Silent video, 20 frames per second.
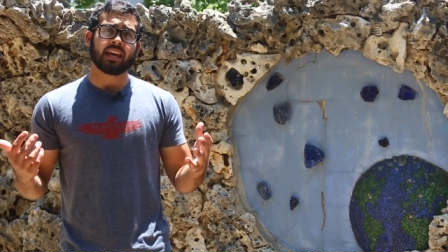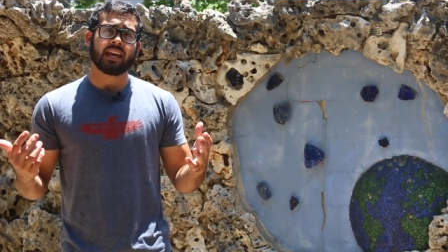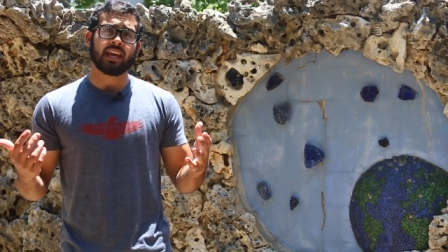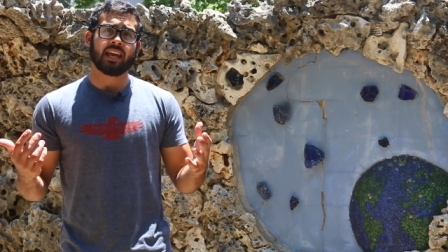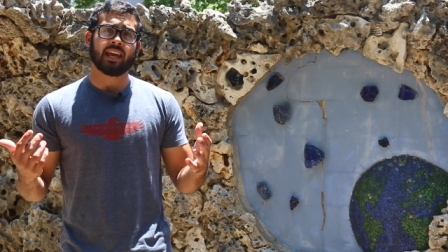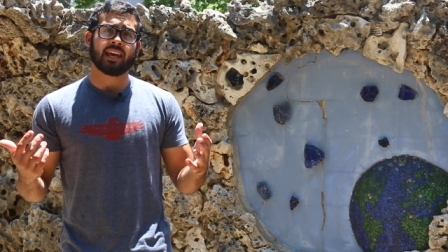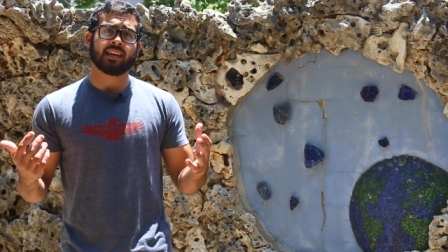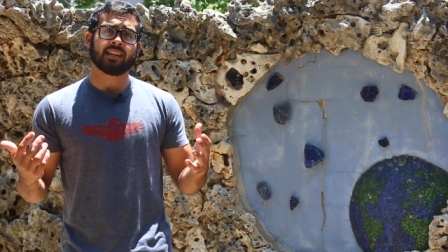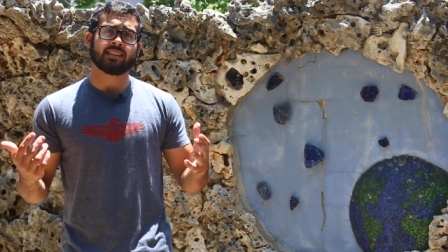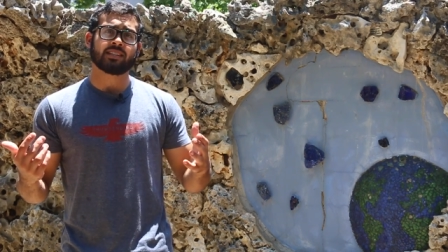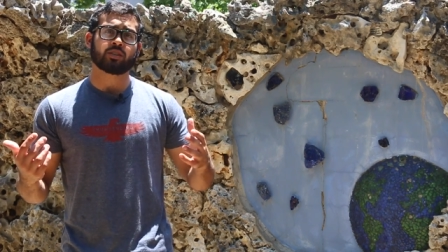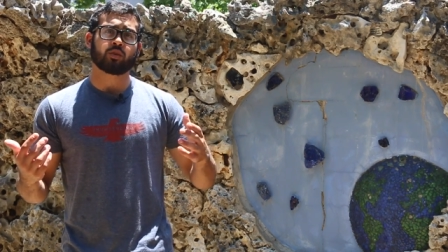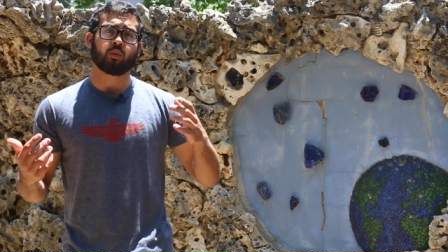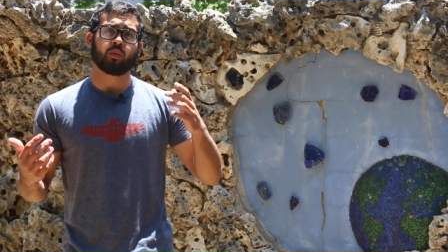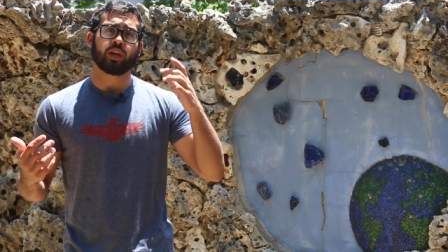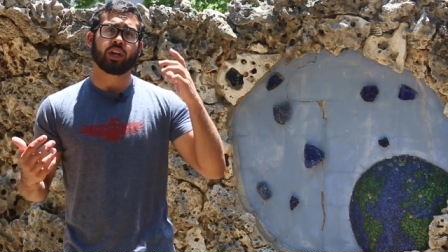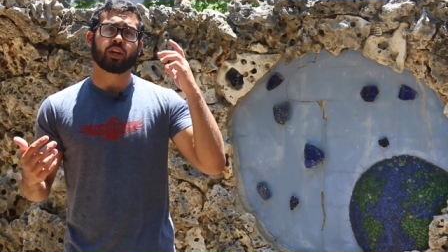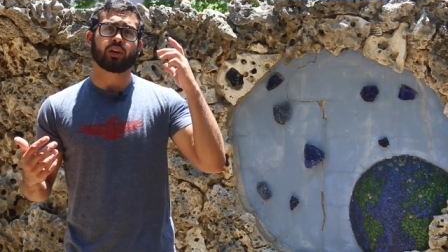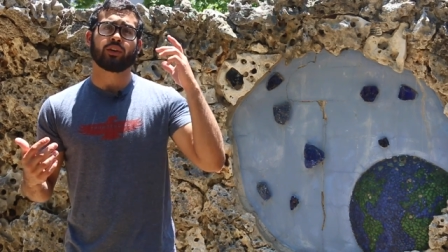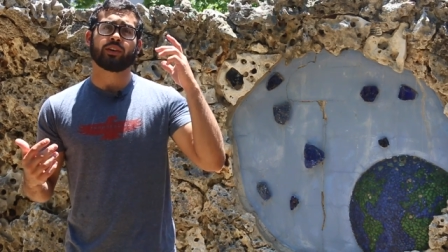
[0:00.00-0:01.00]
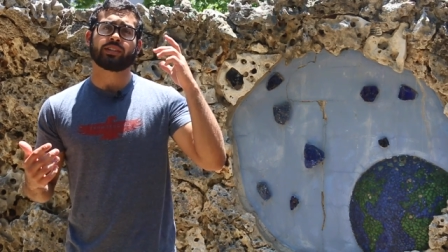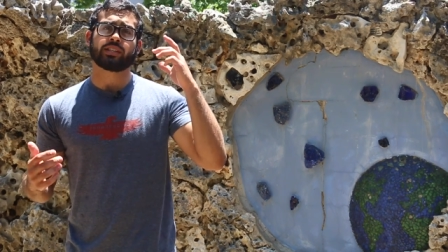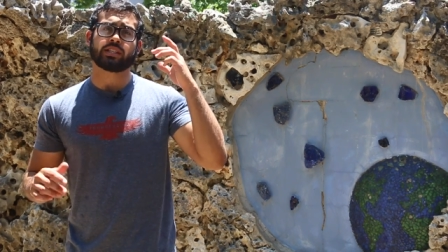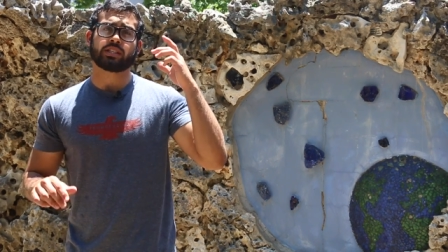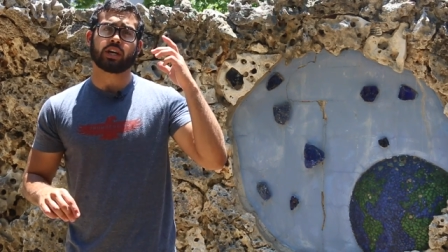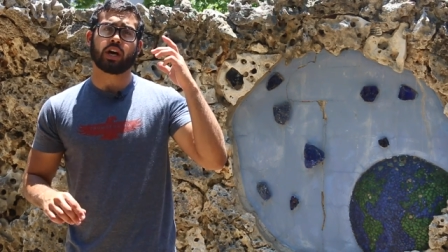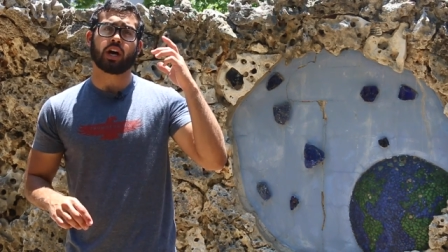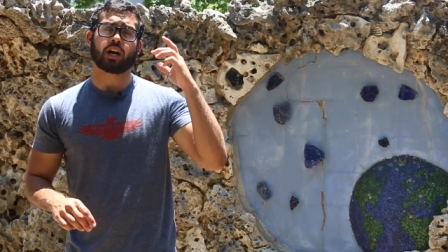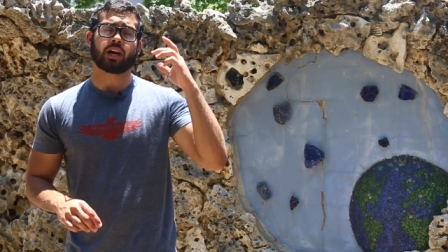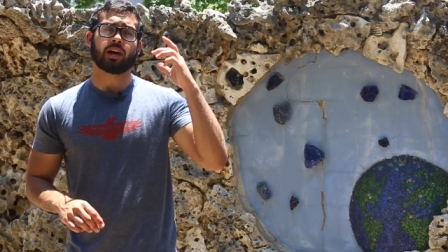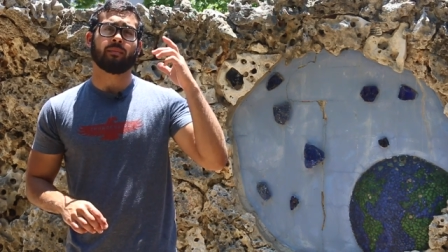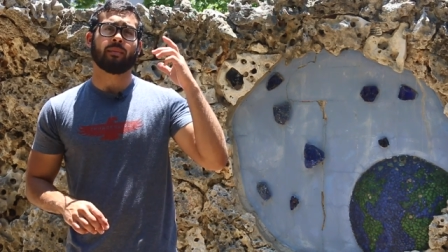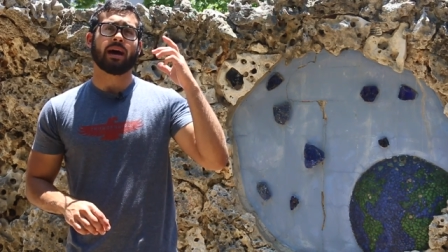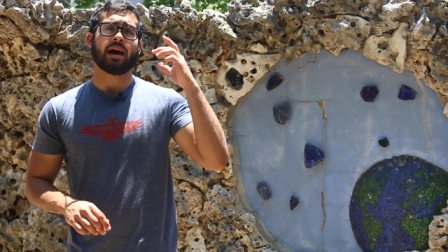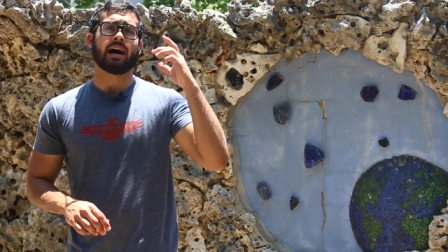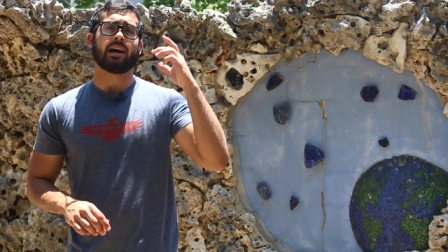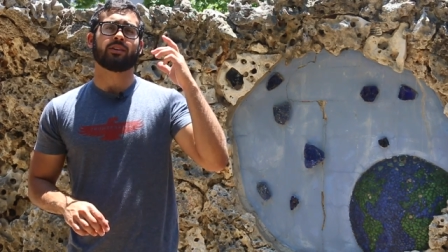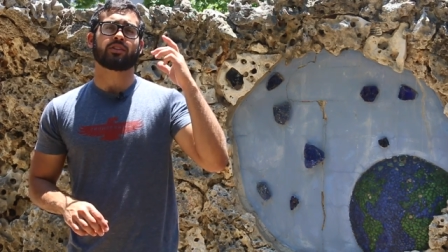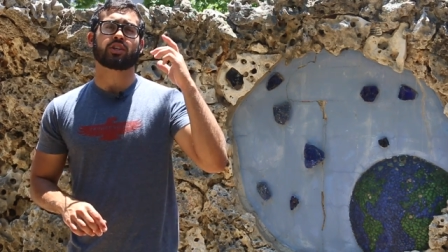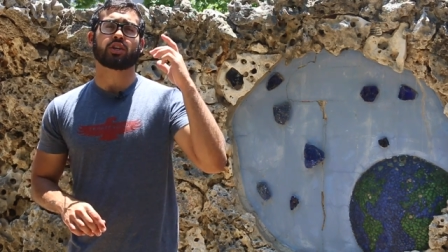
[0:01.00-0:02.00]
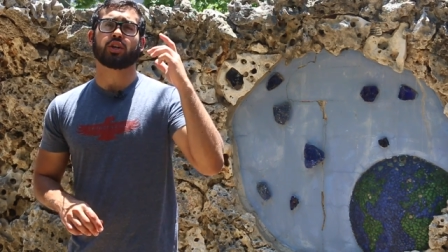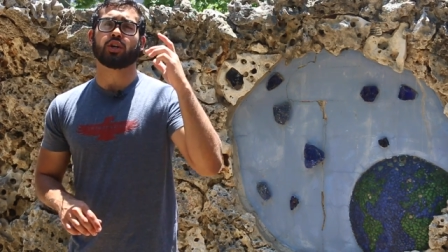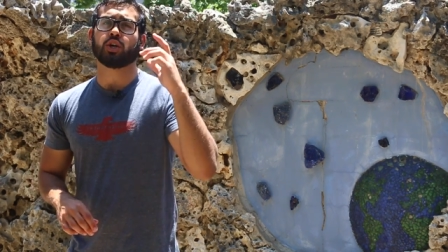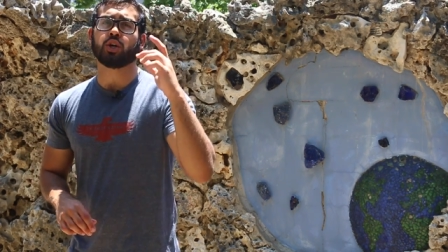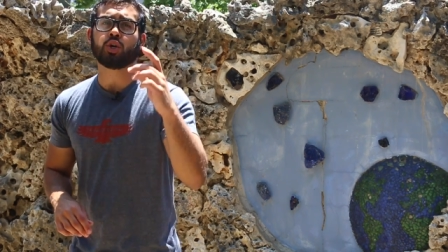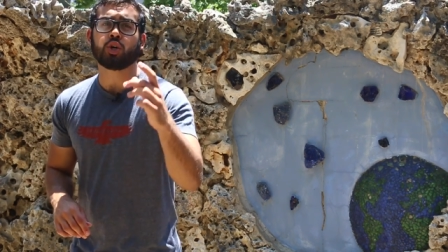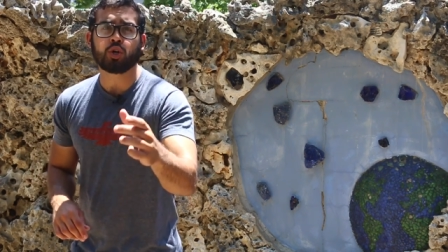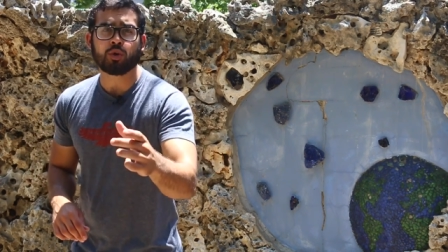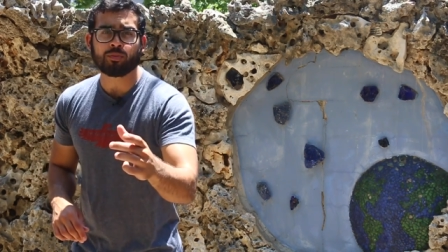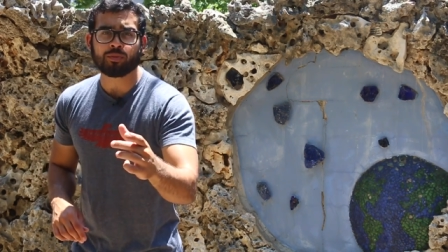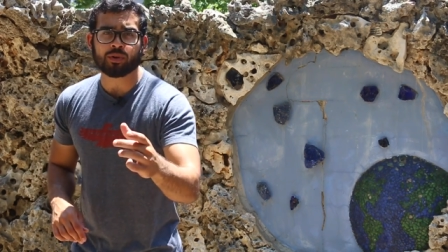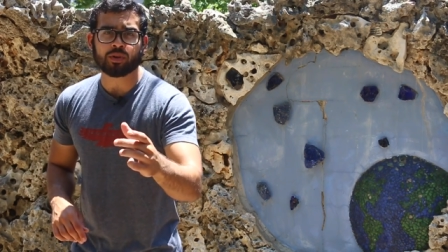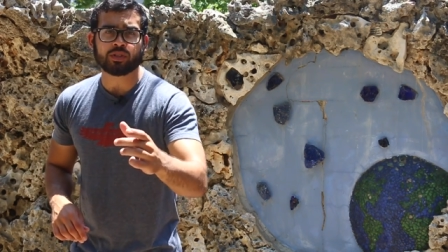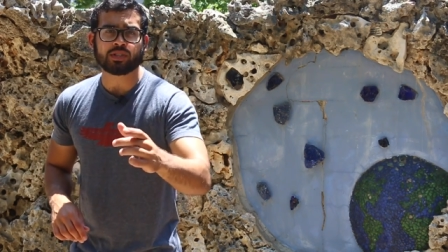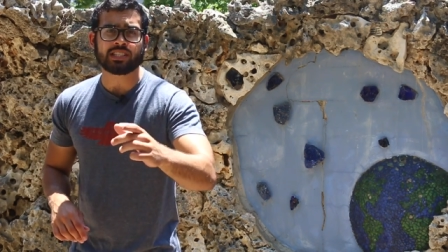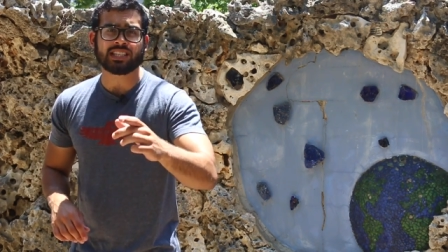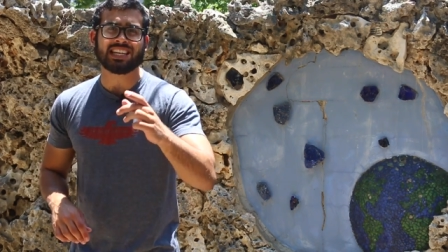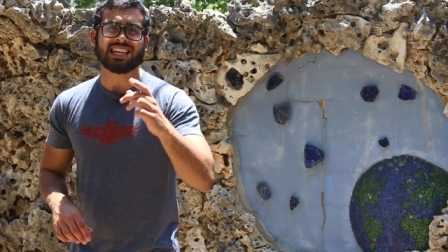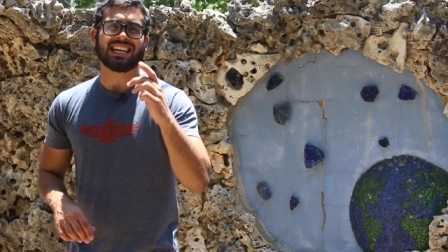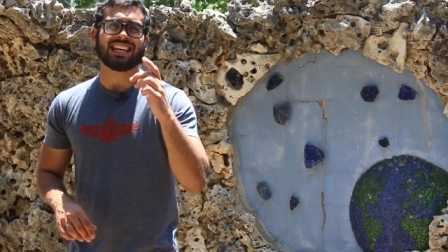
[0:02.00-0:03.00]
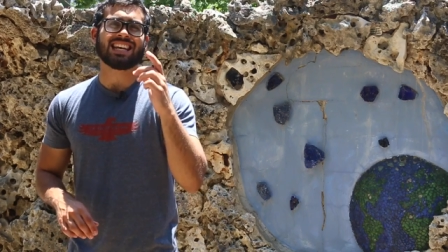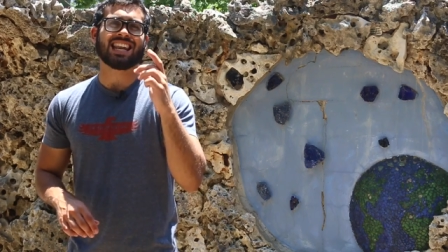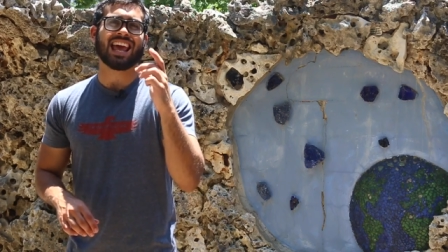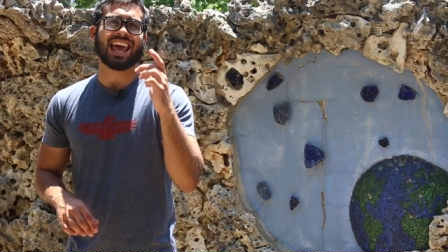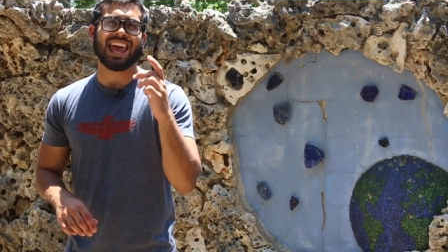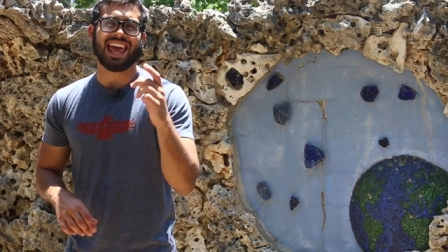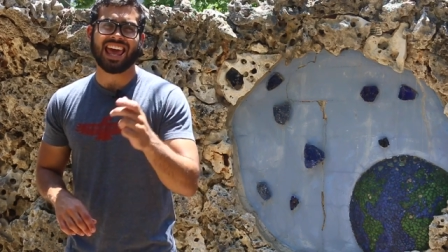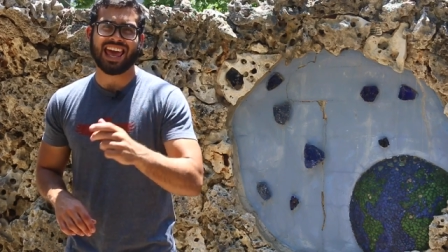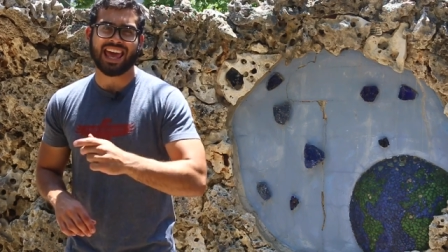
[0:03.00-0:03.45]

and we're going to talk about Huperzine